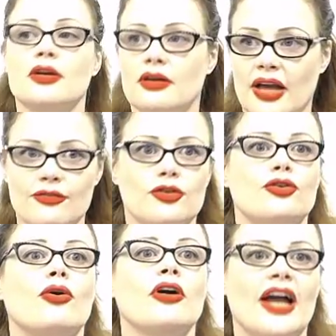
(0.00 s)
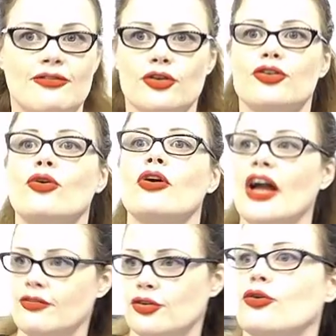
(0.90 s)
After door, after door,
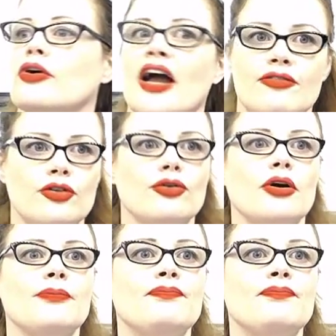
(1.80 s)
after door, after door.